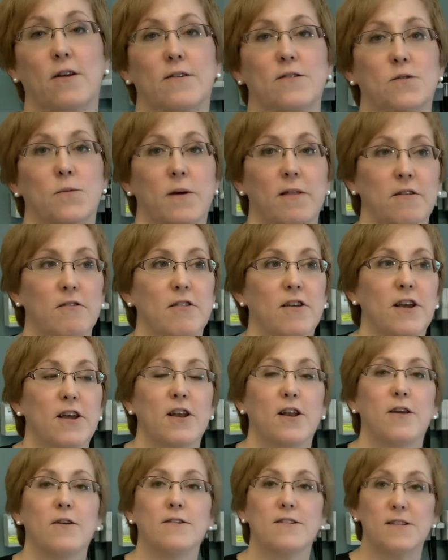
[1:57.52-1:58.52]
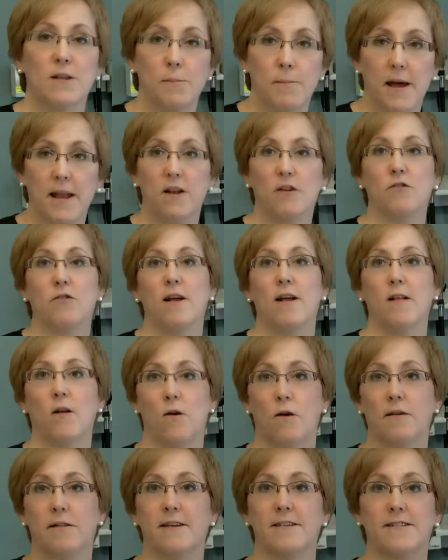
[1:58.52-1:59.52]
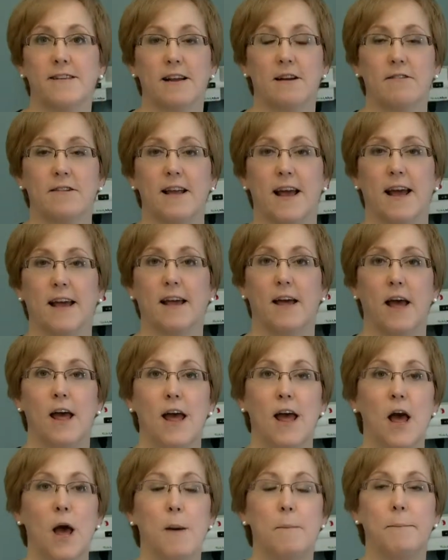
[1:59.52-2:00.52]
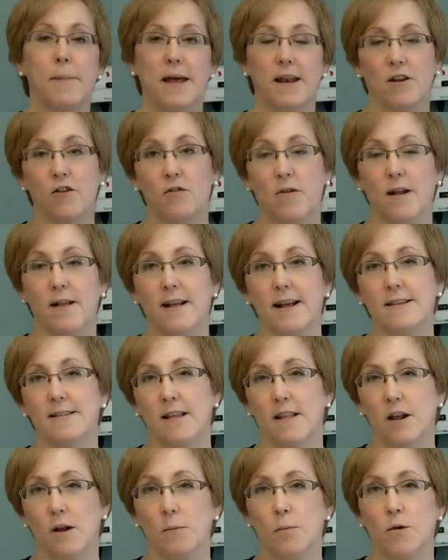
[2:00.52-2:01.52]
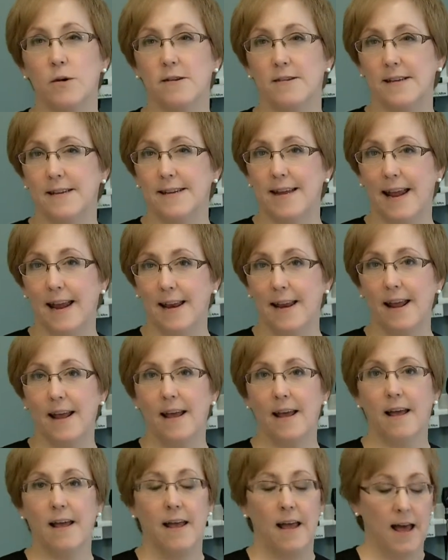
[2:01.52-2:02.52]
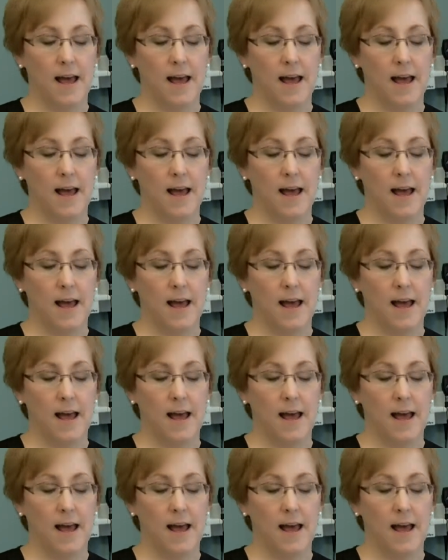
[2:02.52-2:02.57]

to use, whether they're going to use the Benadryl or the Zyrtec. Benadryl is a little more sedating,